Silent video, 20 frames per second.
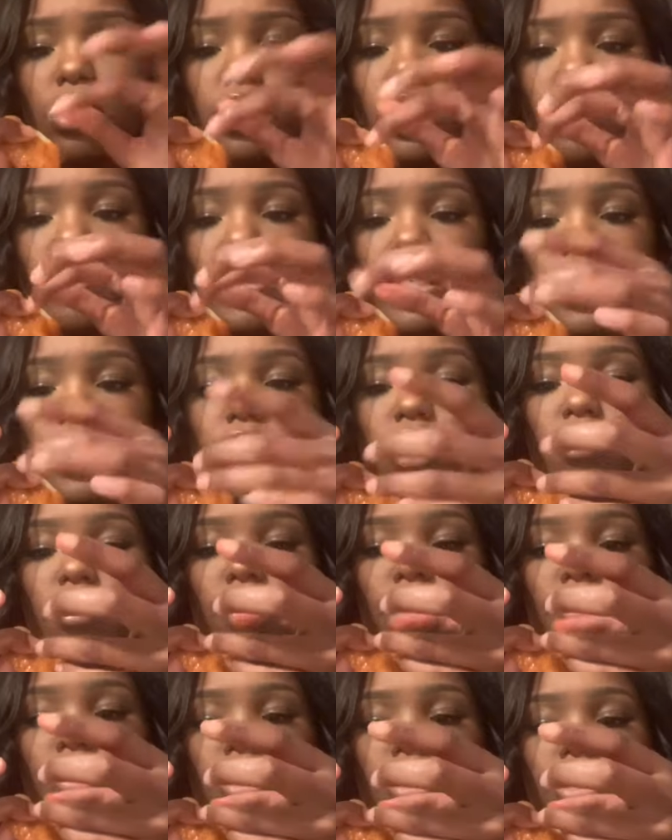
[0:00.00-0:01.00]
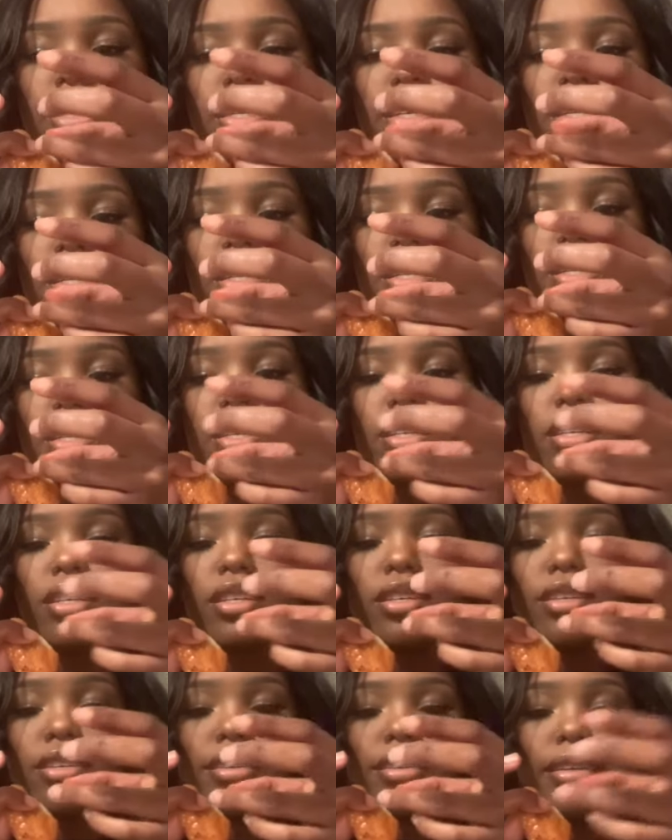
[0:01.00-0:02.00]
there's a piece of hair on my finger.
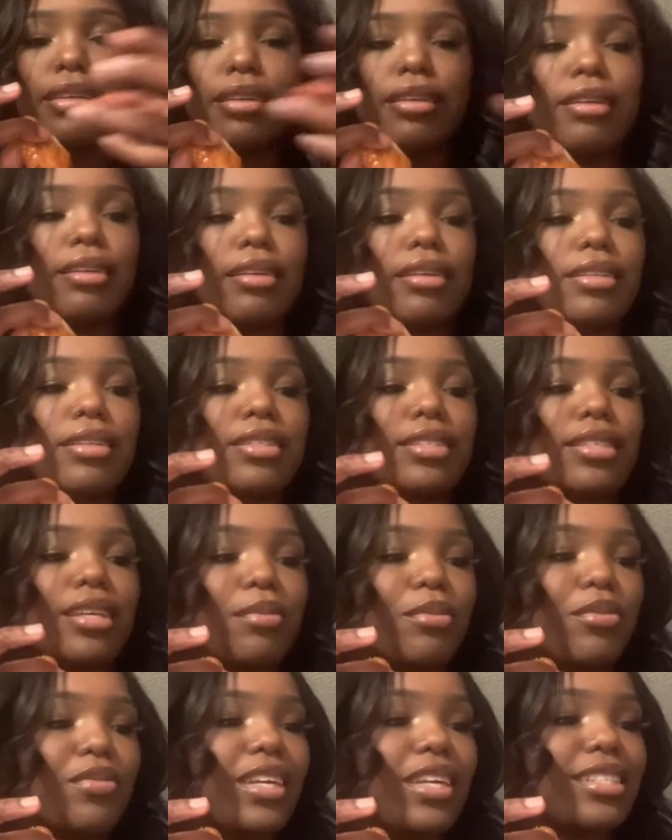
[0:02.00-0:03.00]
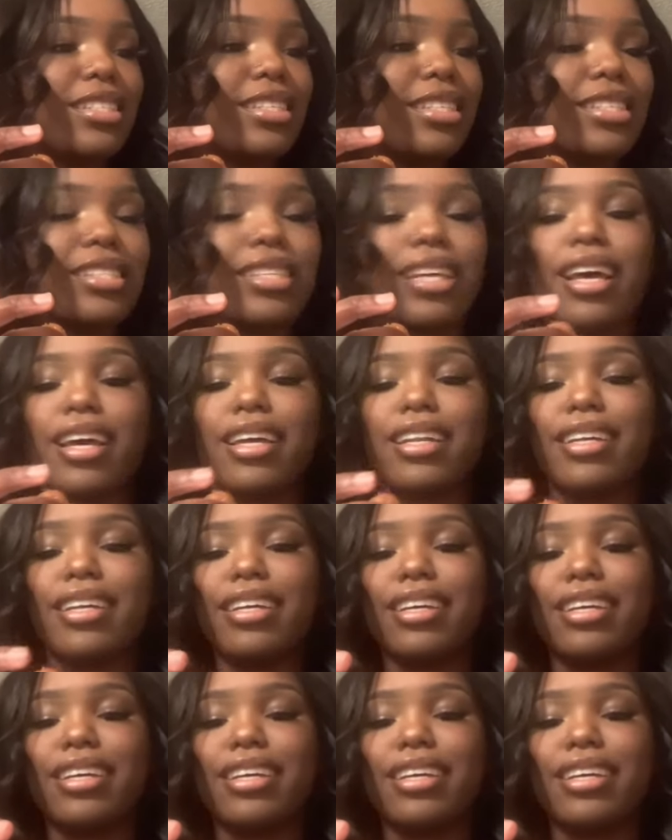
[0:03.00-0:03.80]
Just remove that to the side.